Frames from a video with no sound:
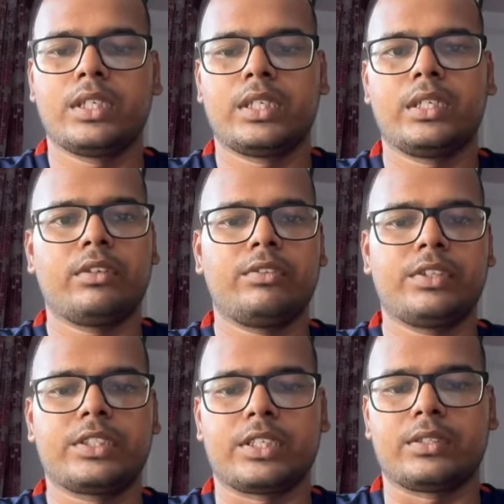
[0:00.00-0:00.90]
level
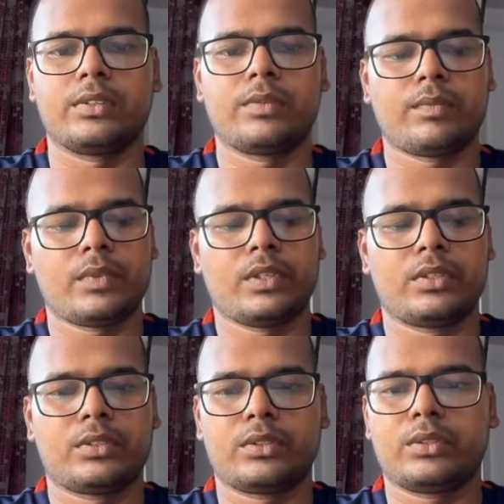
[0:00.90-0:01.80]
feature.
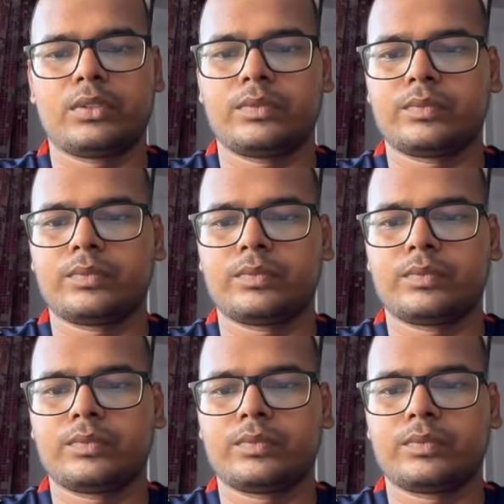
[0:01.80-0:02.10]
So